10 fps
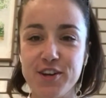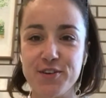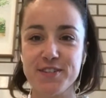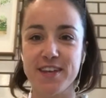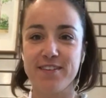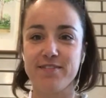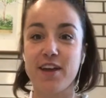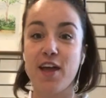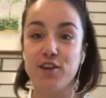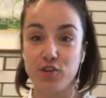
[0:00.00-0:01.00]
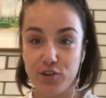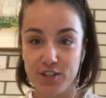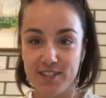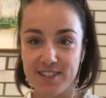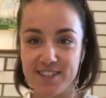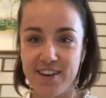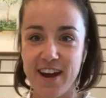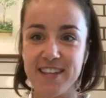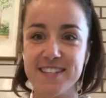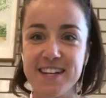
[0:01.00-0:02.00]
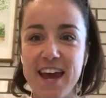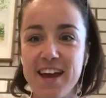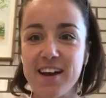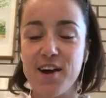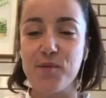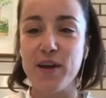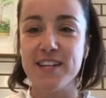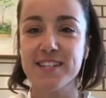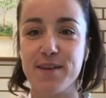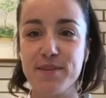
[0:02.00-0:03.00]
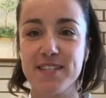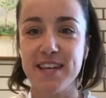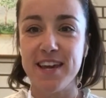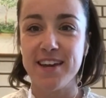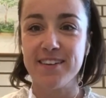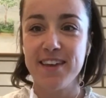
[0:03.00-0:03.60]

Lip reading: Joseph. Not Jesus Christ. Can't wait to come and see you.